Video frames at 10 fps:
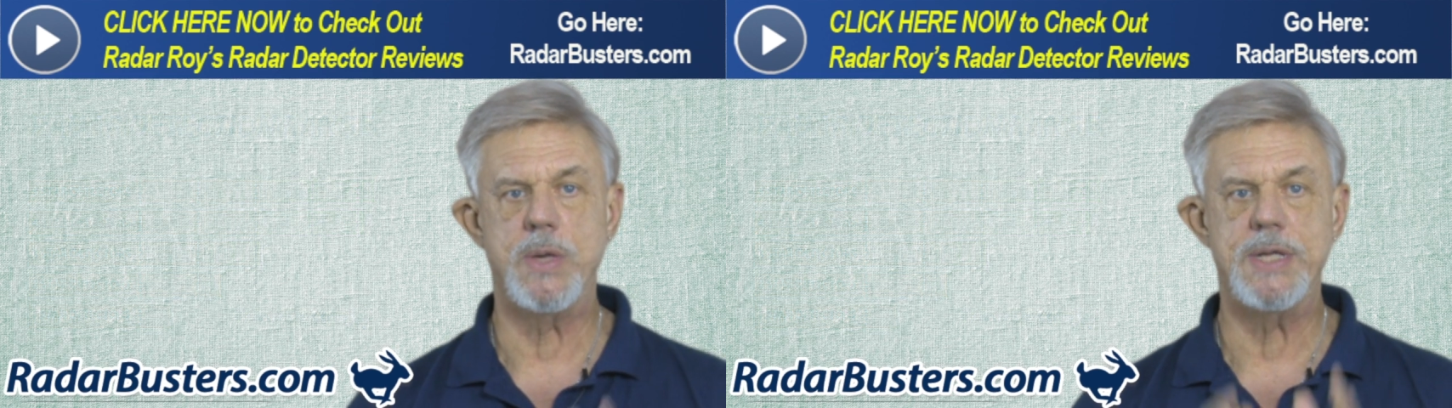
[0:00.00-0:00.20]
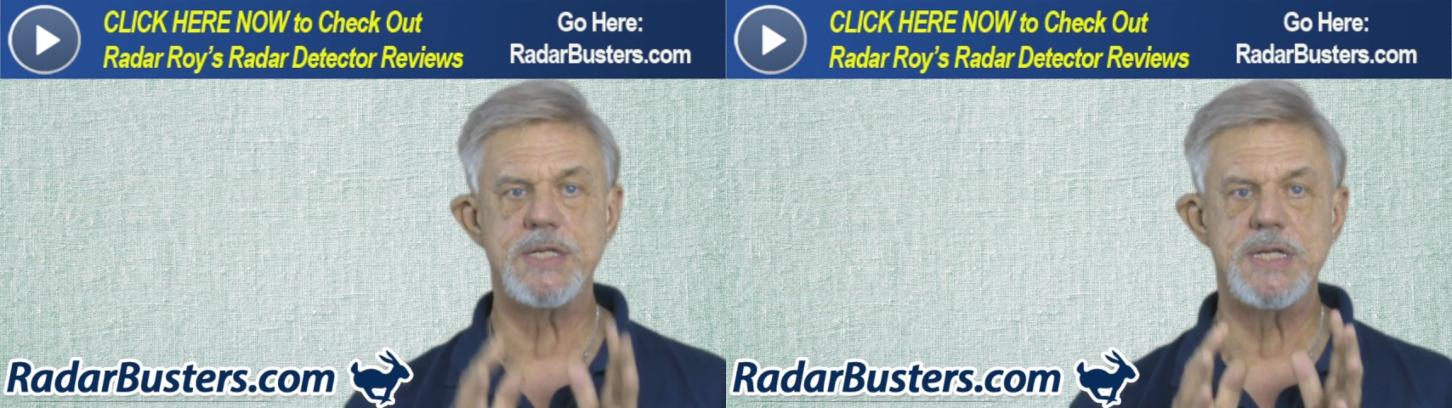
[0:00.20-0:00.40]

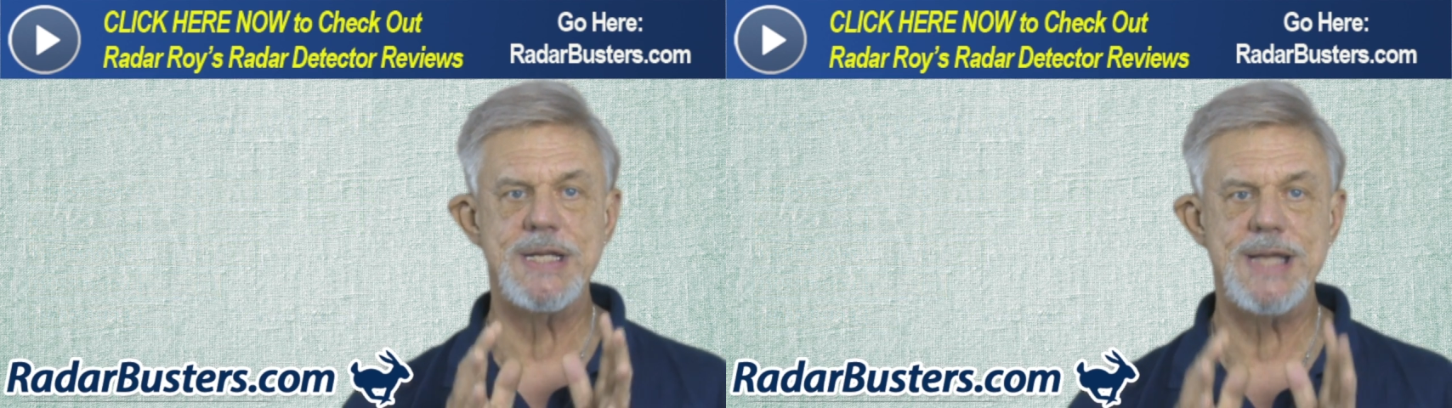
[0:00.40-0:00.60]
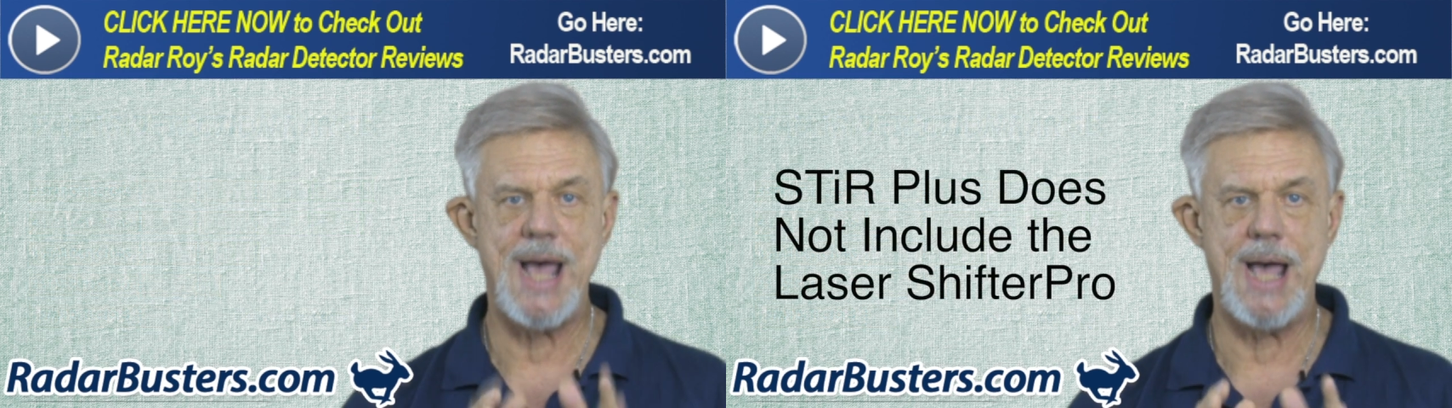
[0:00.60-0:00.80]
is
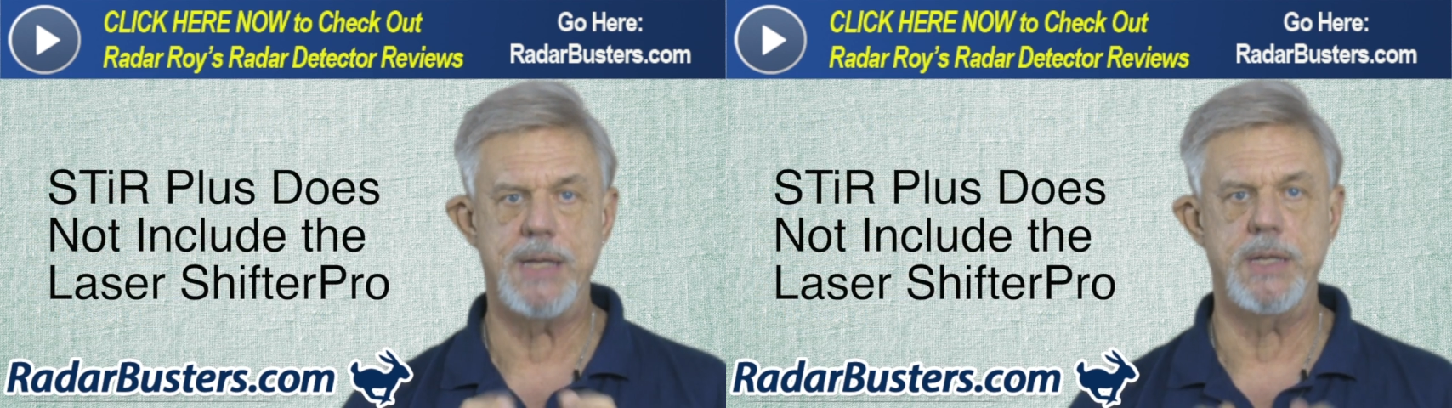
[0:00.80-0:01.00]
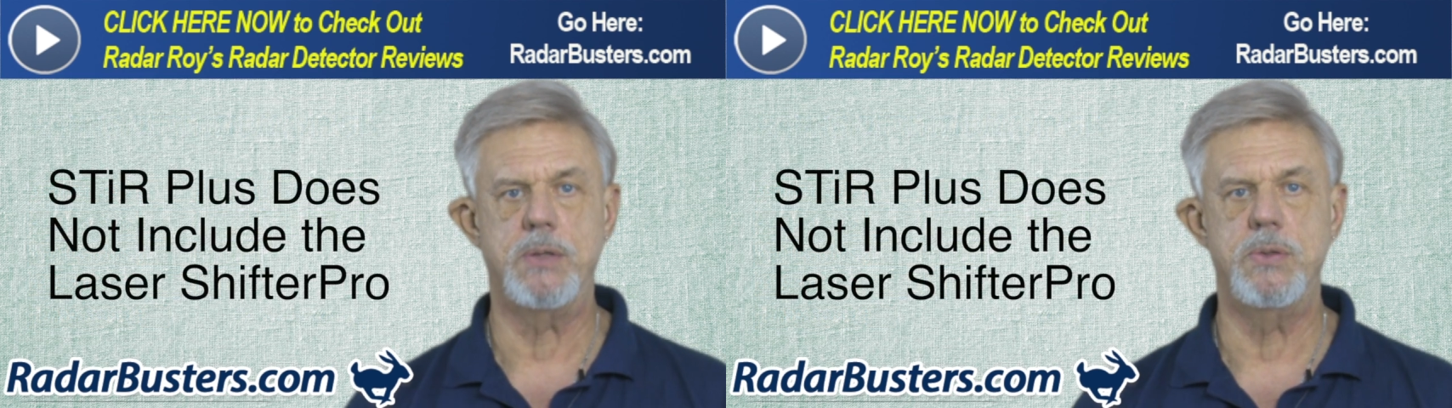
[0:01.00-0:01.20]

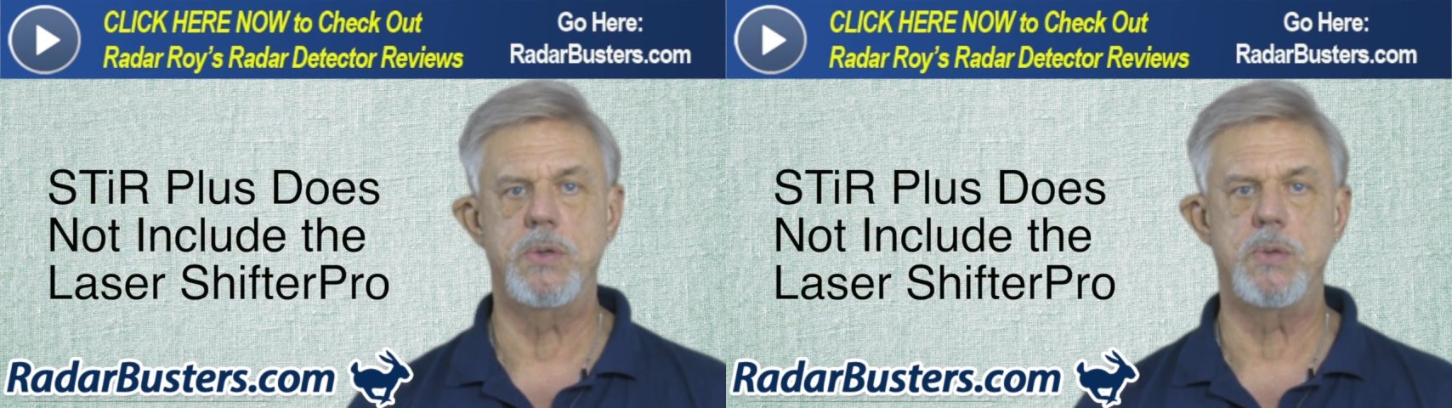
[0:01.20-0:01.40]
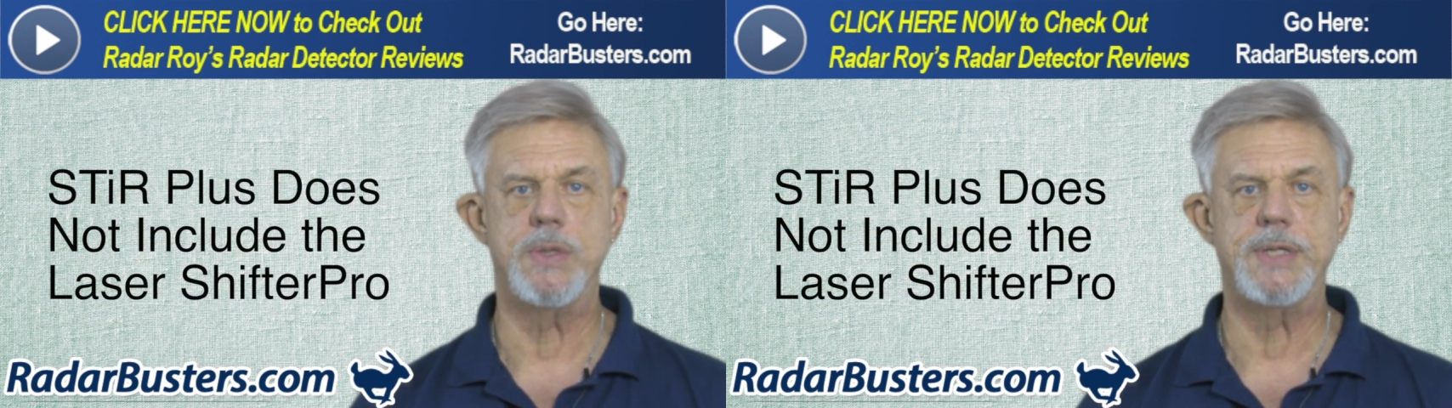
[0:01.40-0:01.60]
not
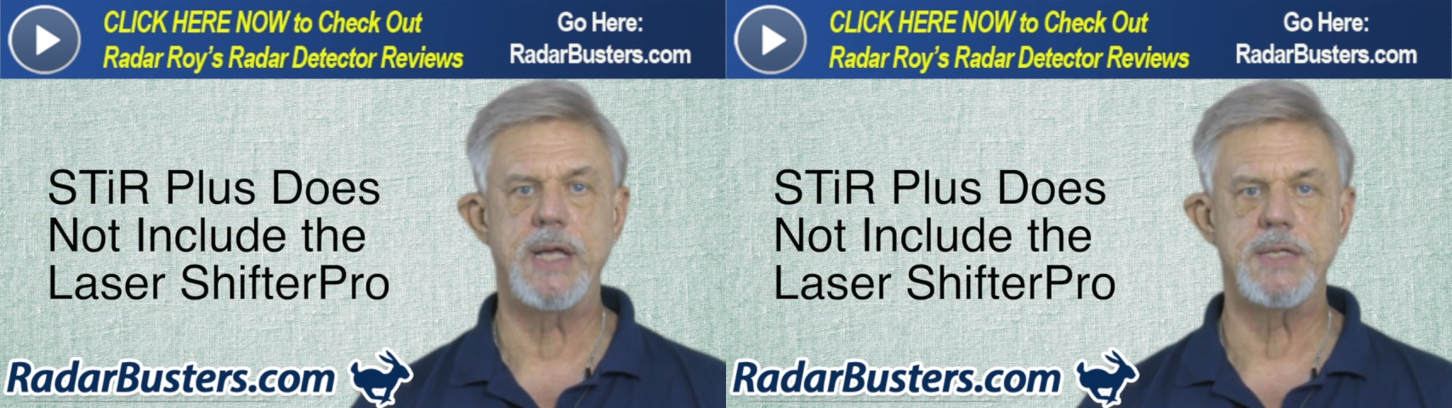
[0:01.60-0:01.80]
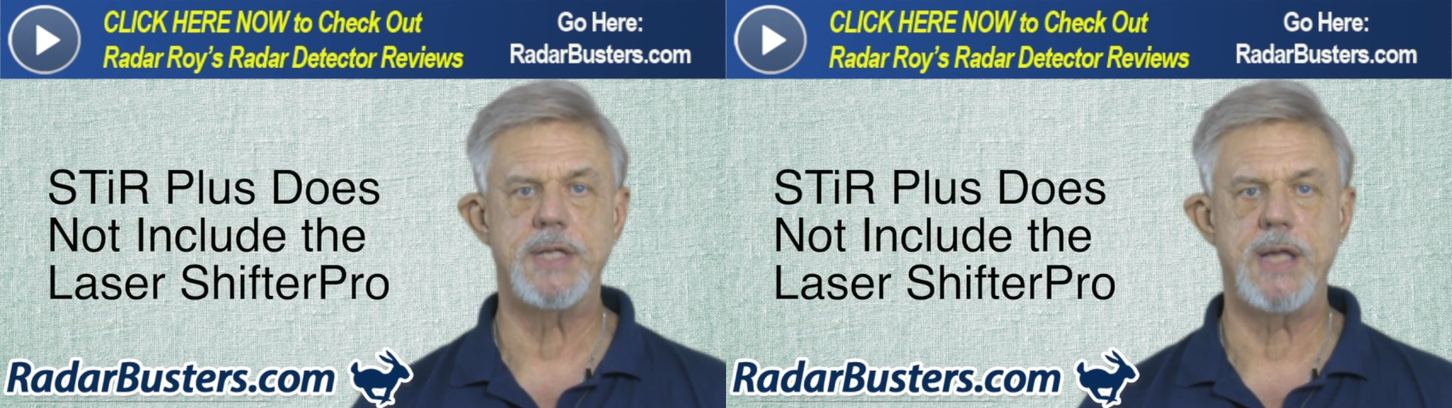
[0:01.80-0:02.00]
included with
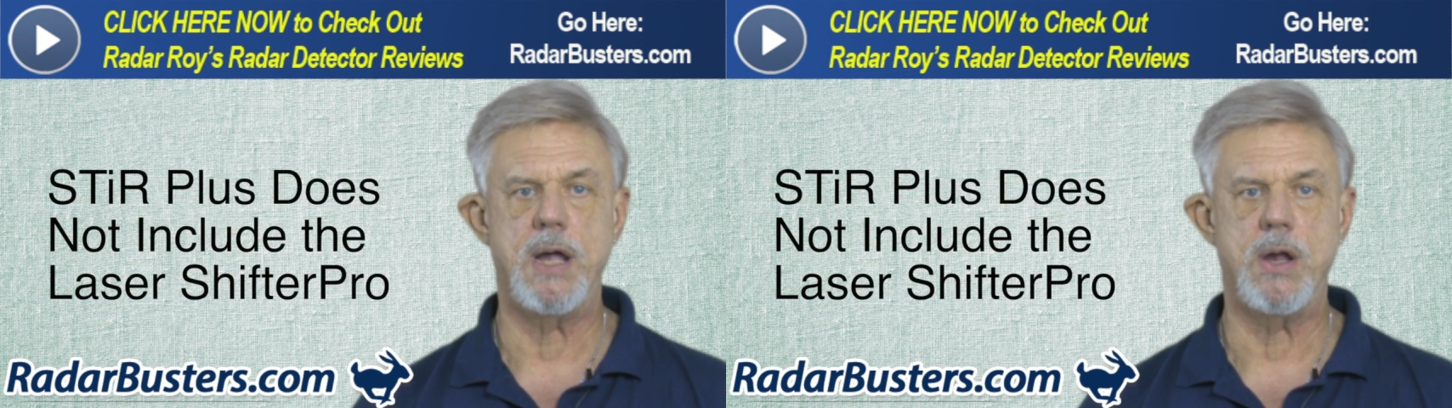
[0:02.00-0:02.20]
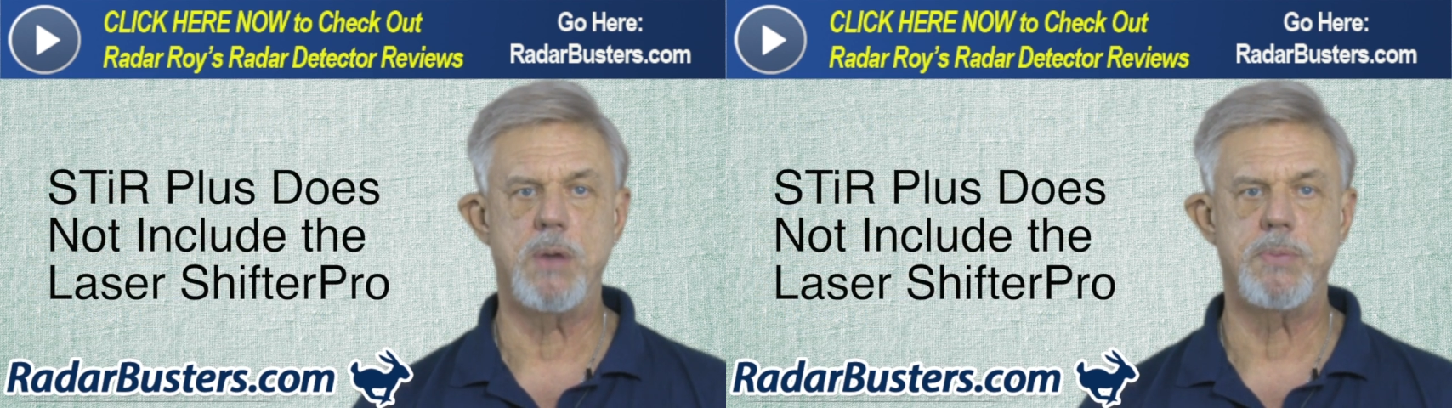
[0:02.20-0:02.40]
the
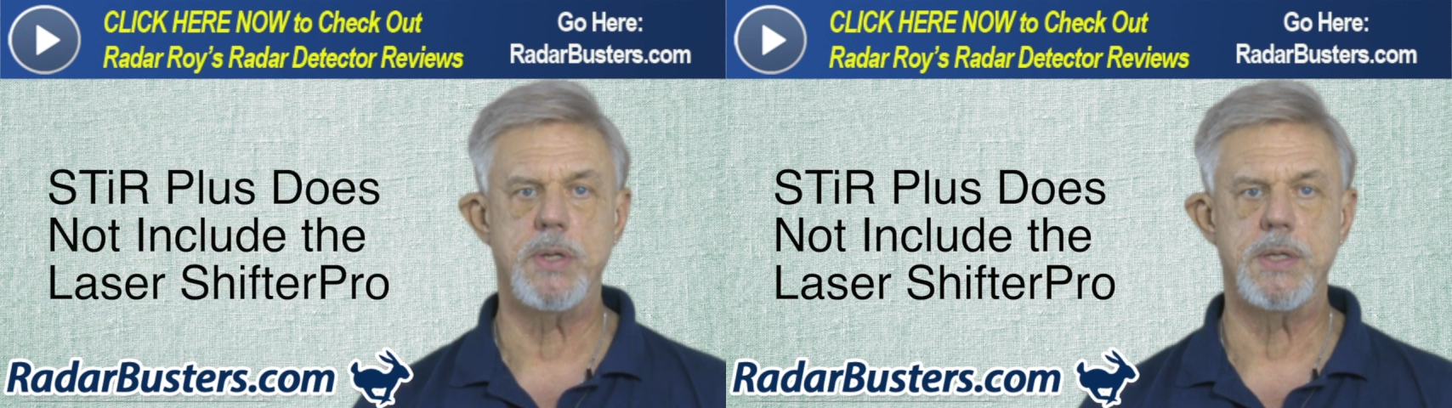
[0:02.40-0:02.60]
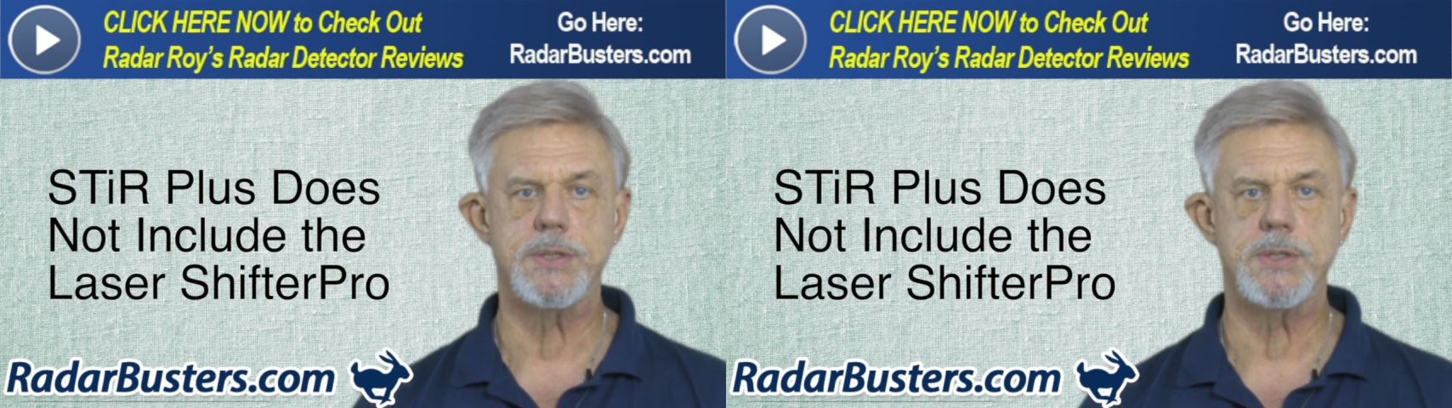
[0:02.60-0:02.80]
STi-R
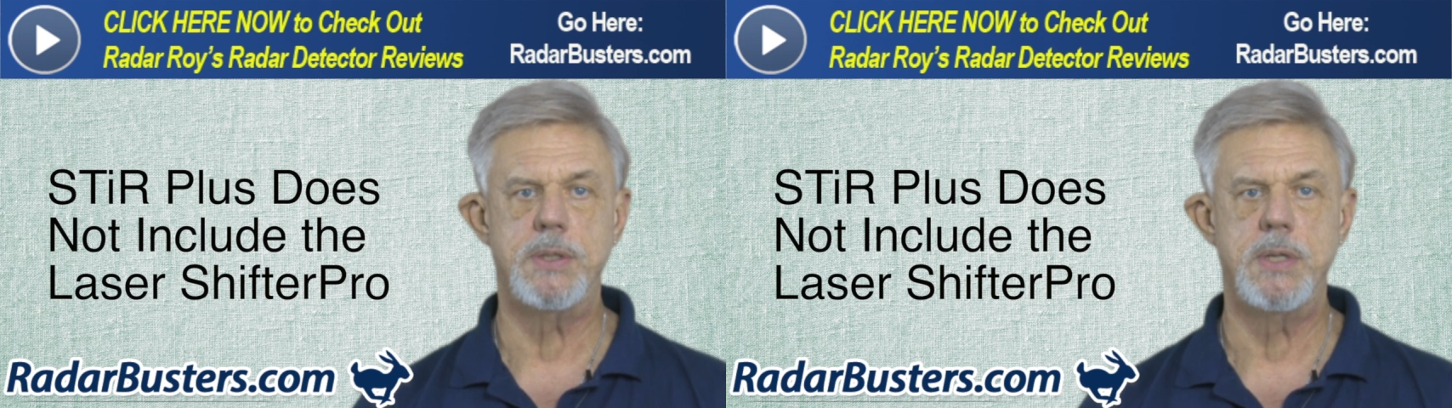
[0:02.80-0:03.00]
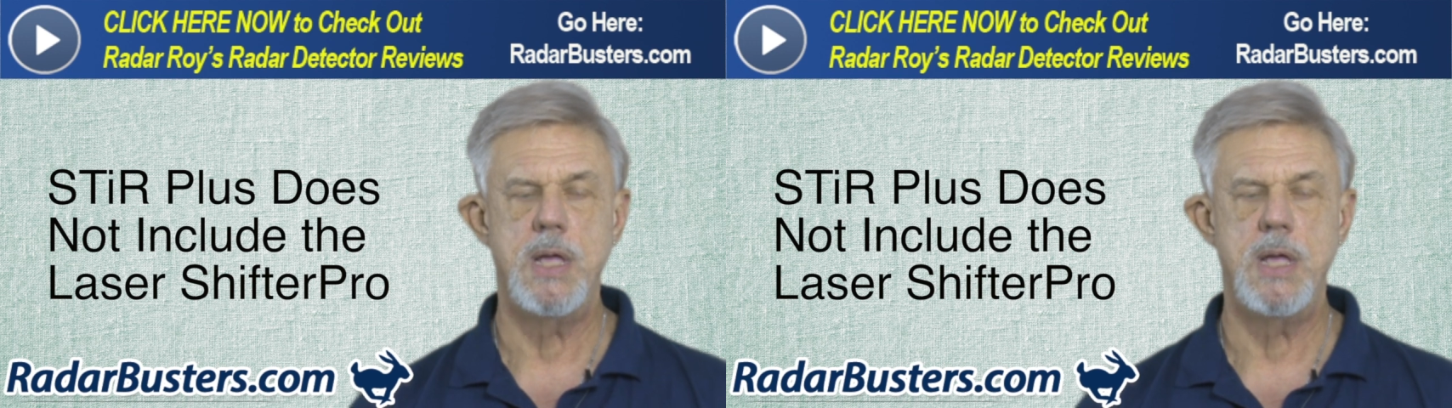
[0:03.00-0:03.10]
Plus.